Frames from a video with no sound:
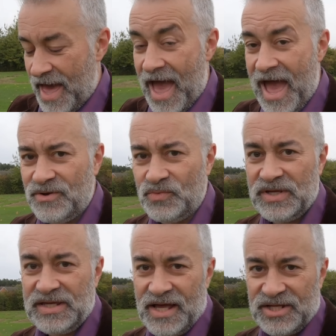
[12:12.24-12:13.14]

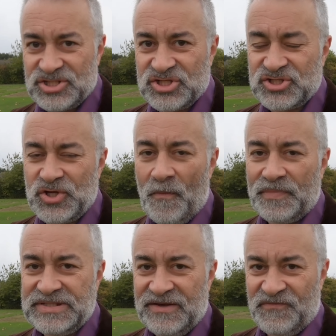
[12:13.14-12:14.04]
Henry
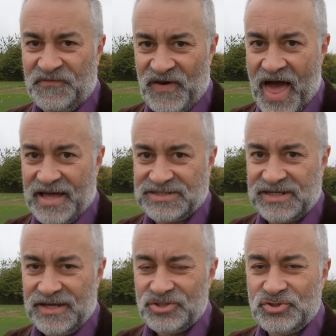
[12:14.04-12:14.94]
stomped it flat,